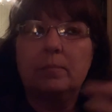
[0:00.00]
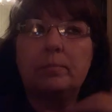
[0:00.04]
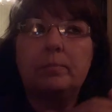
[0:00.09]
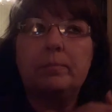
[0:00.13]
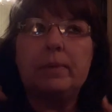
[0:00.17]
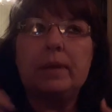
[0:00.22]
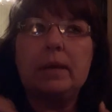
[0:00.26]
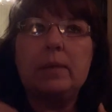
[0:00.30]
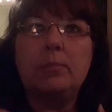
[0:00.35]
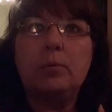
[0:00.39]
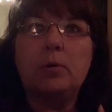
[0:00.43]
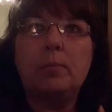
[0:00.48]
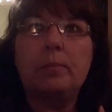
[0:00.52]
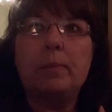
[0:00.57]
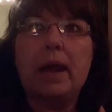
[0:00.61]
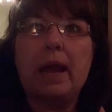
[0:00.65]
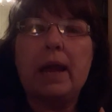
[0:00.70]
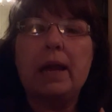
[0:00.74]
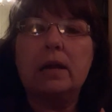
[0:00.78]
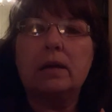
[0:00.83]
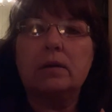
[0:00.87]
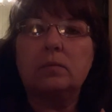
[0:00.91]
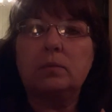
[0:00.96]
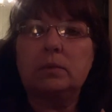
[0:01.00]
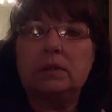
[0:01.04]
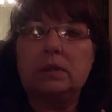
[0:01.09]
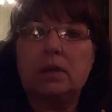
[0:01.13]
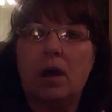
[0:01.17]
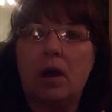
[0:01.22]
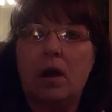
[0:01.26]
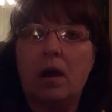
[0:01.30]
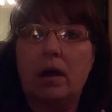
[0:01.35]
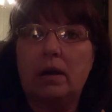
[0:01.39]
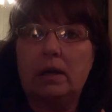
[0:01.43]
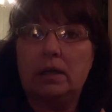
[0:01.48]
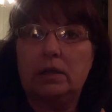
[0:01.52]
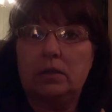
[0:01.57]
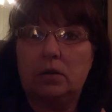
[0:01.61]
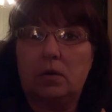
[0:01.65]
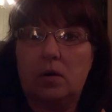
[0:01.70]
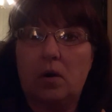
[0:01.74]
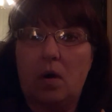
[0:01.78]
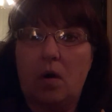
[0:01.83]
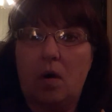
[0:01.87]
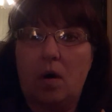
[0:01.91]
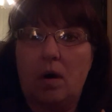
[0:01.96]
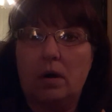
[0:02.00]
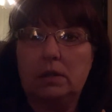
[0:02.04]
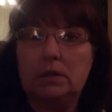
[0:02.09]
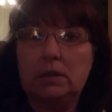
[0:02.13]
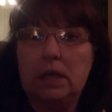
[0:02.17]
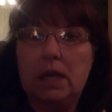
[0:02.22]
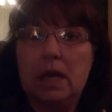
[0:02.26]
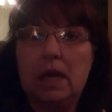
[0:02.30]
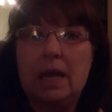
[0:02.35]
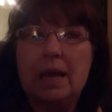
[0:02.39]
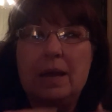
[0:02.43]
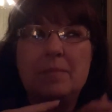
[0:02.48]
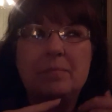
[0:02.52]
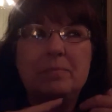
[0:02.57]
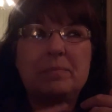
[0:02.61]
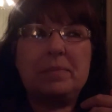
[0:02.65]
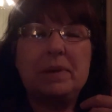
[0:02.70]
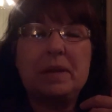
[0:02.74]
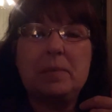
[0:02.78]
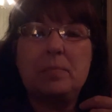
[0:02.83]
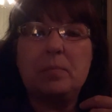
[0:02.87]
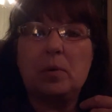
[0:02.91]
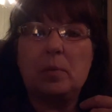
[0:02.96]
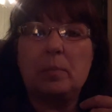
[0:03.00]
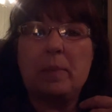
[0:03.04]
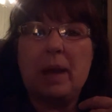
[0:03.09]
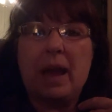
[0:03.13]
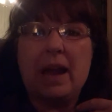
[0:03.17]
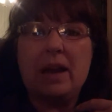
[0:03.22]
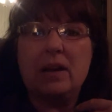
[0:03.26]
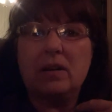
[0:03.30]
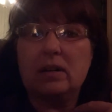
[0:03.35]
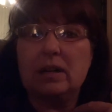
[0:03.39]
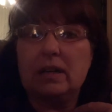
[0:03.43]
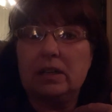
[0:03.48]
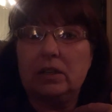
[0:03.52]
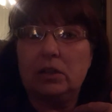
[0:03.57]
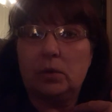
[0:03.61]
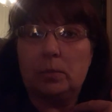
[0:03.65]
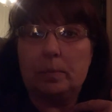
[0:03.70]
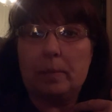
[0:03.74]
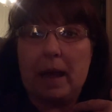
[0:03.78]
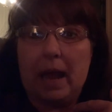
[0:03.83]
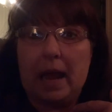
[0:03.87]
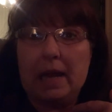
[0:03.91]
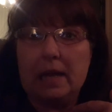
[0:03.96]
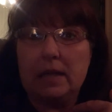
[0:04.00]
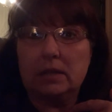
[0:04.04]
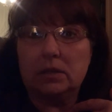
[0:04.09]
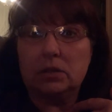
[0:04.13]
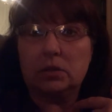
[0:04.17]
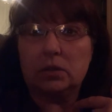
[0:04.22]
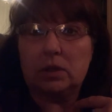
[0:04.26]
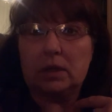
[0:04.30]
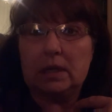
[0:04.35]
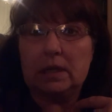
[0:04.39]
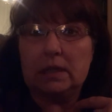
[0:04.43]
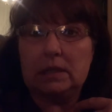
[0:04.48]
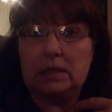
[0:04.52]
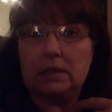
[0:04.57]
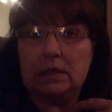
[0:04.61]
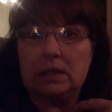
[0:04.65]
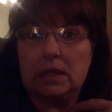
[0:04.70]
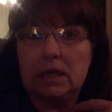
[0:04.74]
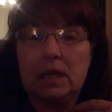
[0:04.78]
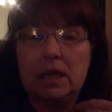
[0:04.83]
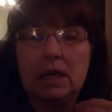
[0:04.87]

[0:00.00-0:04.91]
Be prepared with God in your heart. Be prepared in your pantries.